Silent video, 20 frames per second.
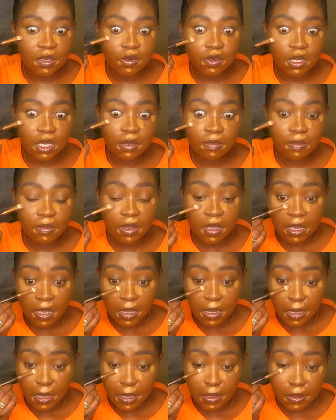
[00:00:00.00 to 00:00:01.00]
cream
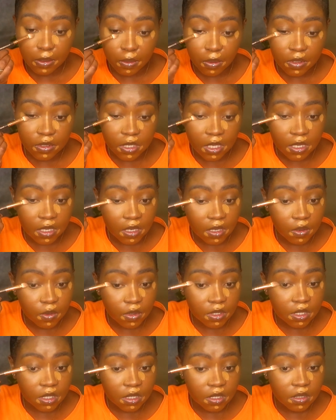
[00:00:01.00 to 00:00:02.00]
and the one side
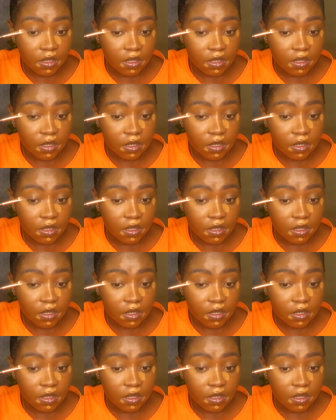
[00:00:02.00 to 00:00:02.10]
liquid.